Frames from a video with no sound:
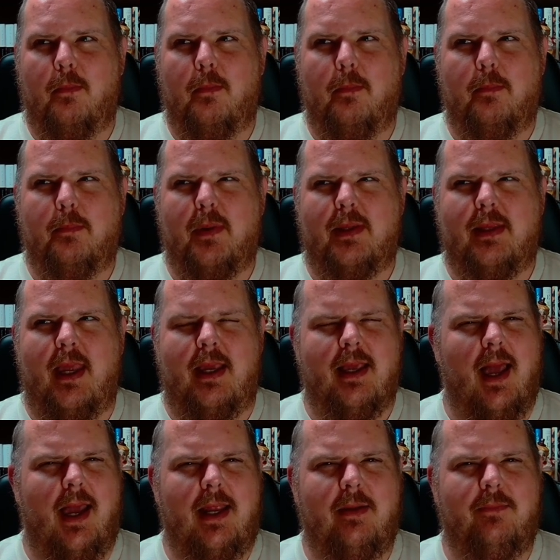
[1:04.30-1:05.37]
but they
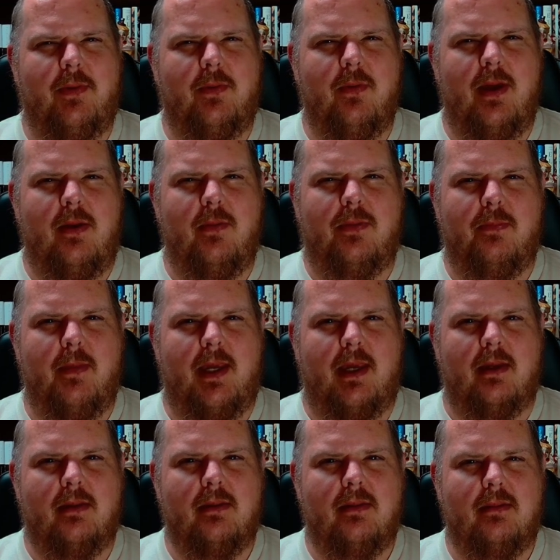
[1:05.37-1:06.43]
kind of agree with me.
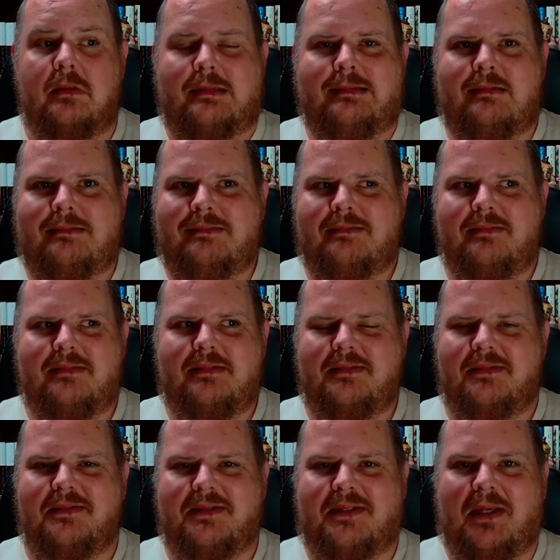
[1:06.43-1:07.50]

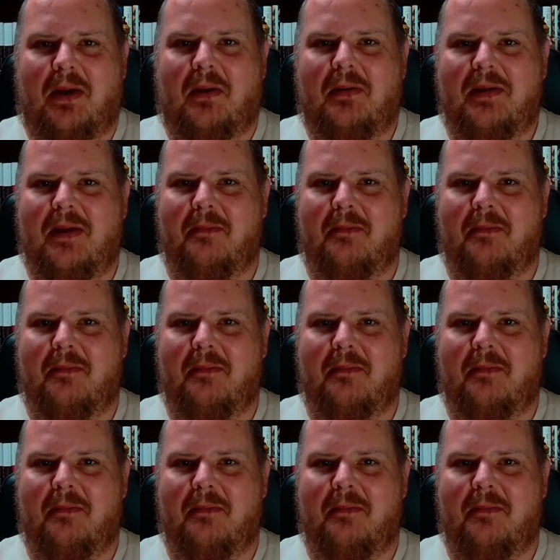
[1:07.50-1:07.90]
Sorry